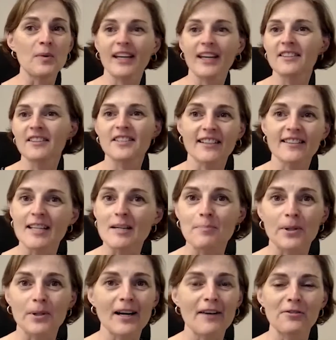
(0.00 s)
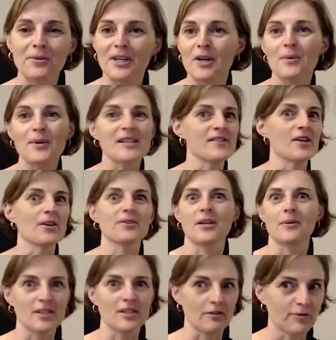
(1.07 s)
could dig deeper. Everyone always knows I
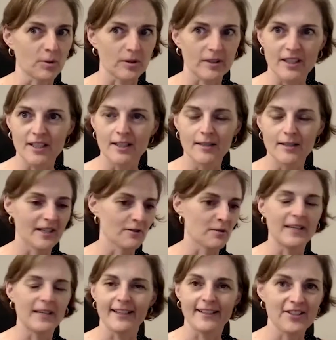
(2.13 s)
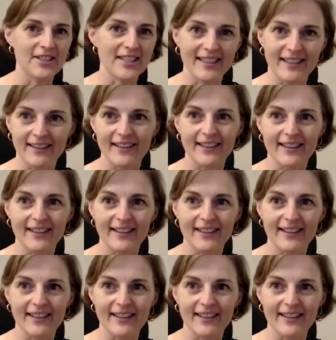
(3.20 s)
went to Fordham, I have a PhD,